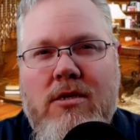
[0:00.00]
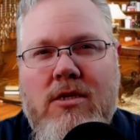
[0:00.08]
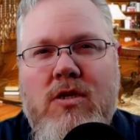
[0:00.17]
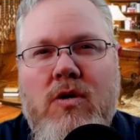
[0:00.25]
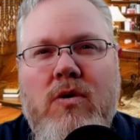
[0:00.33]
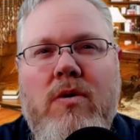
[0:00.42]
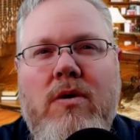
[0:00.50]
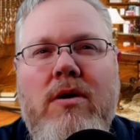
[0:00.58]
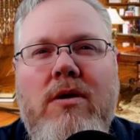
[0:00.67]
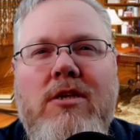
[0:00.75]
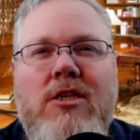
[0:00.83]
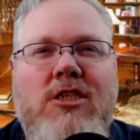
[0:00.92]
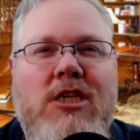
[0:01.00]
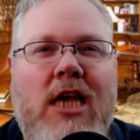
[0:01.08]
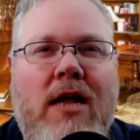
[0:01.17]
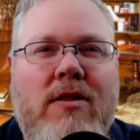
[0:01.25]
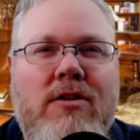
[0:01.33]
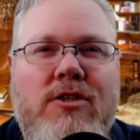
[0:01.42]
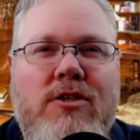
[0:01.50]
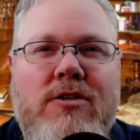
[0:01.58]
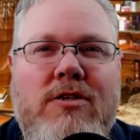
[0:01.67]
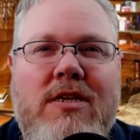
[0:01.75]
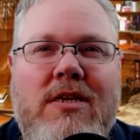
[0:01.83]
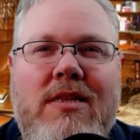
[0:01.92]
So,
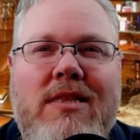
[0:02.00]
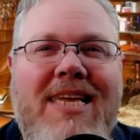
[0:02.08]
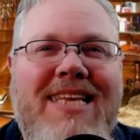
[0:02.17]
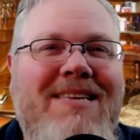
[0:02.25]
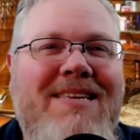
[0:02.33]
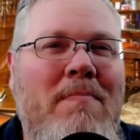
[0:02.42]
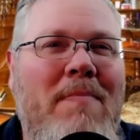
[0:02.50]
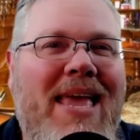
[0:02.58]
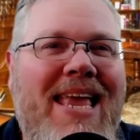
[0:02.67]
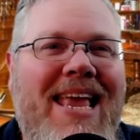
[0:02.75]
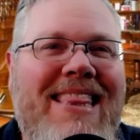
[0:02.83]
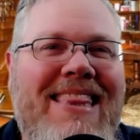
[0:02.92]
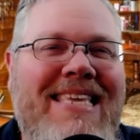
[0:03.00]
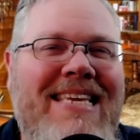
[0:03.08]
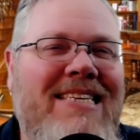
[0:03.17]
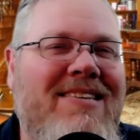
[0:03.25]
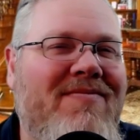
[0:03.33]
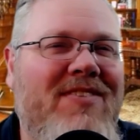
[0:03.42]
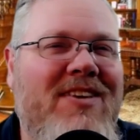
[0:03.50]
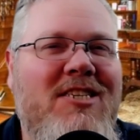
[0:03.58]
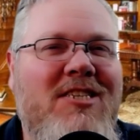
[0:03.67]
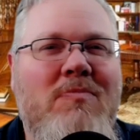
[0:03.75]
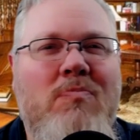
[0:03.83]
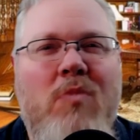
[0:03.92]
challengers, let's make this
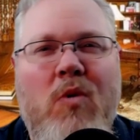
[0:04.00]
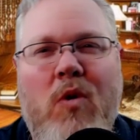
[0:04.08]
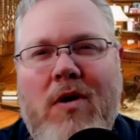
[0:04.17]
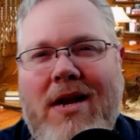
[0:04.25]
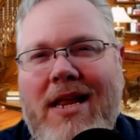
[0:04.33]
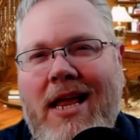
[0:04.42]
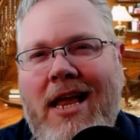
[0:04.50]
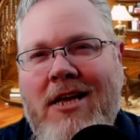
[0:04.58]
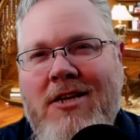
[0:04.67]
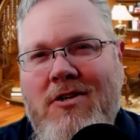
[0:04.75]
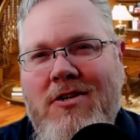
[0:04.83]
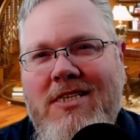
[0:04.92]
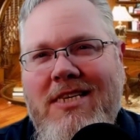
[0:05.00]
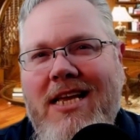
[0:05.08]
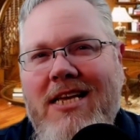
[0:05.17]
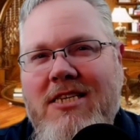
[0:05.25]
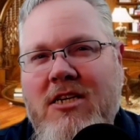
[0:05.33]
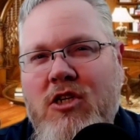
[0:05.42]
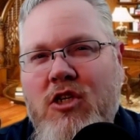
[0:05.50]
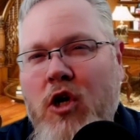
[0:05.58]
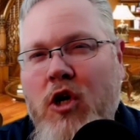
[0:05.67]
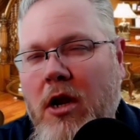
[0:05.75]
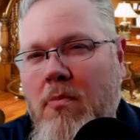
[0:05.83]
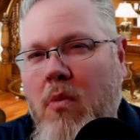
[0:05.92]
vision board exercise a
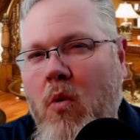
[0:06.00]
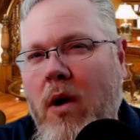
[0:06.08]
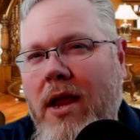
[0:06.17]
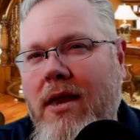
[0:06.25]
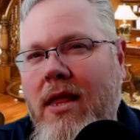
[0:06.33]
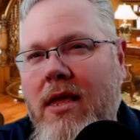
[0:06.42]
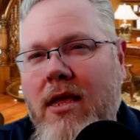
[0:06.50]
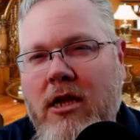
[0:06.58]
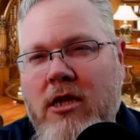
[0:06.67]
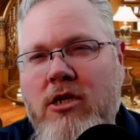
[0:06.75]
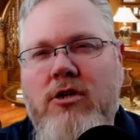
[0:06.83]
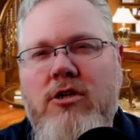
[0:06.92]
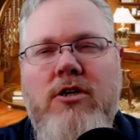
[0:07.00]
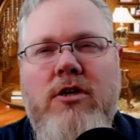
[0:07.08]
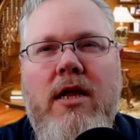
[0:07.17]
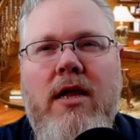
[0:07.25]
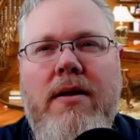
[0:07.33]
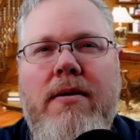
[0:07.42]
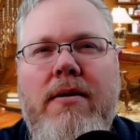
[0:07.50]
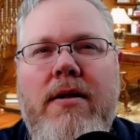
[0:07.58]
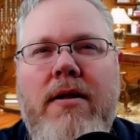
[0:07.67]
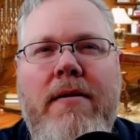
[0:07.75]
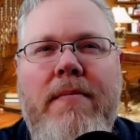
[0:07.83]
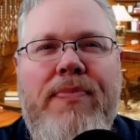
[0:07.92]
turning point in your journey.
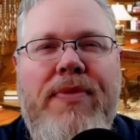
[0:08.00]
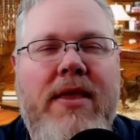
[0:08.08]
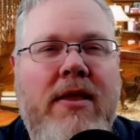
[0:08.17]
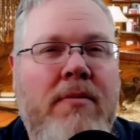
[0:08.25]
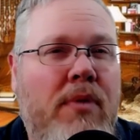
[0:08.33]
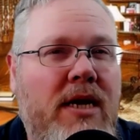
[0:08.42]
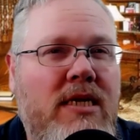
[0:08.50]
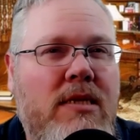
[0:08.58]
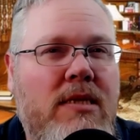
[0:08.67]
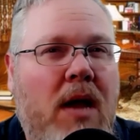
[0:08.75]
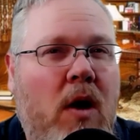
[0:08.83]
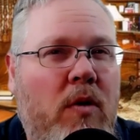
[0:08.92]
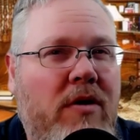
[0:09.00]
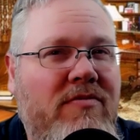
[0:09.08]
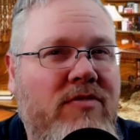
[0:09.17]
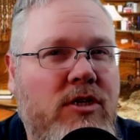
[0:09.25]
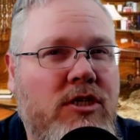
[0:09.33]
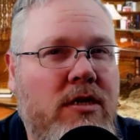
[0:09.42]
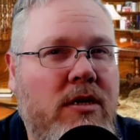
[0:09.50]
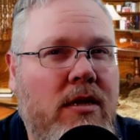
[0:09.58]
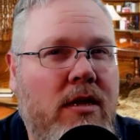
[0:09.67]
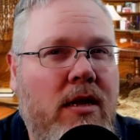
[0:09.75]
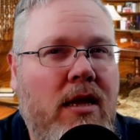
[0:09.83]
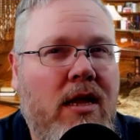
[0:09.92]
Embrace the power of vision,
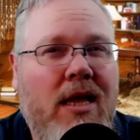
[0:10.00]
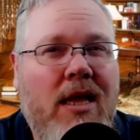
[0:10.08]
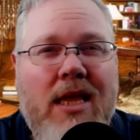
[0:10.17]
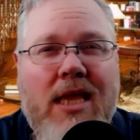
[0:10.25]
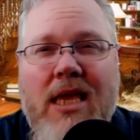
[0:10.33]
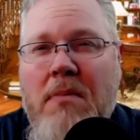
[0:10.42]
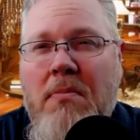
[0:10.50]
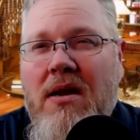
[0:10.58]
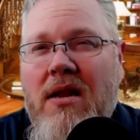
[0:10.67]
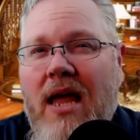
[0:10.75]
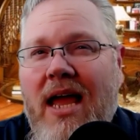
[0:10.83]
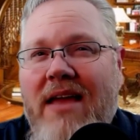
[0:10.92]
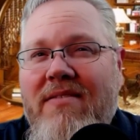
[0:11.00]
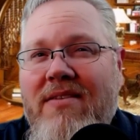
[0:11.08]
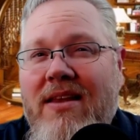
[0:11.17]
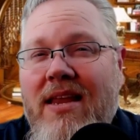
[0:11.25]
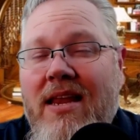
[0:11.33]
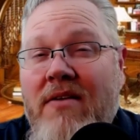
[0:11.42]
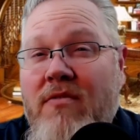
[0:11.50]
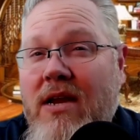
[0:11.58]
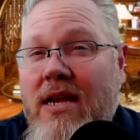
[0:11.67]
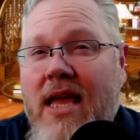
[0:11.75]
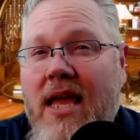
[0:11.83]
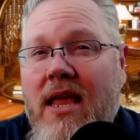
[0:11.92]
keep it alive every
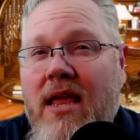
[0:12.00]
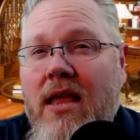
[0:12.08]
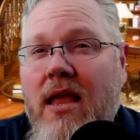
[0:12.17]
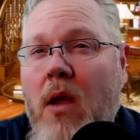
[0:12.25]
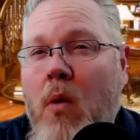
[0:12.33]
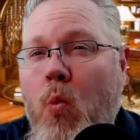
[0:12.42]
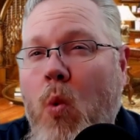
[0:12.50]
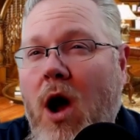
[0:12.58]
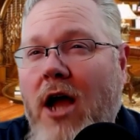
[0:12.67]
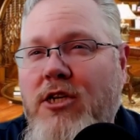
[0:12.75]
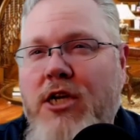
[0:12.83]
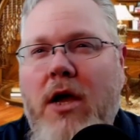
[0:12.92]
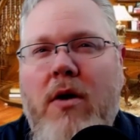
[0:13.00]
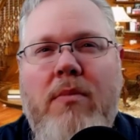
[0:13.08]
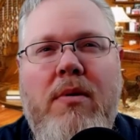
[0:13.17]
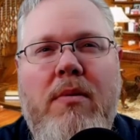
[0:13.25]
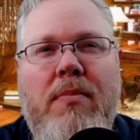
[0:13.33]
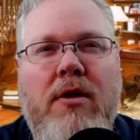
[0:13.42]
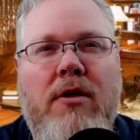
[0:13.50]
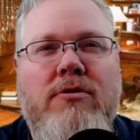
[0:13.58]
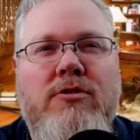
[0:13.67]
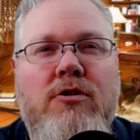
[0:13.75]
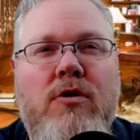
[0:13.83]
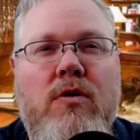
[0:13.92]
day, and watch how it propels you